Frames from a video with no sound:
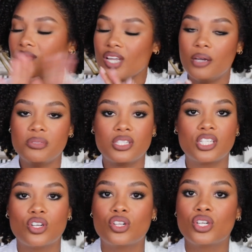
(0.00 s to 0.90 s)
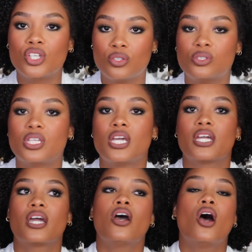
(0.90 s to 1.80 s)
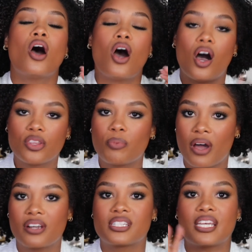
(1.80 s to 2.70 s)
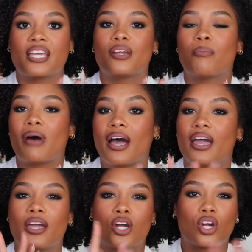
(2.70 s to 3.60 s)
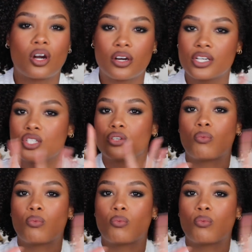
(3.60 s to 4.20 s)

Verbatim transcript: I'm still using all the products in my current